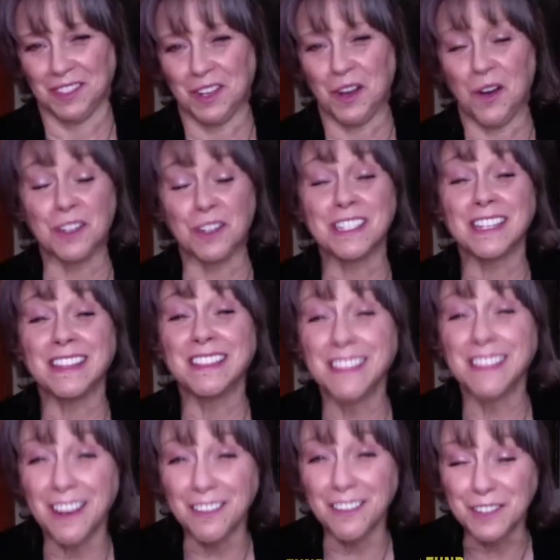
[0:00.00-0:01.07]
Oh, she
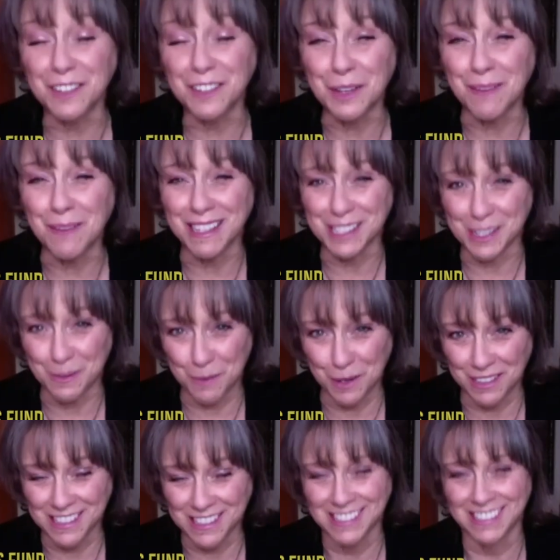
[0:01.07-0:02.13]
loved the matzo balls.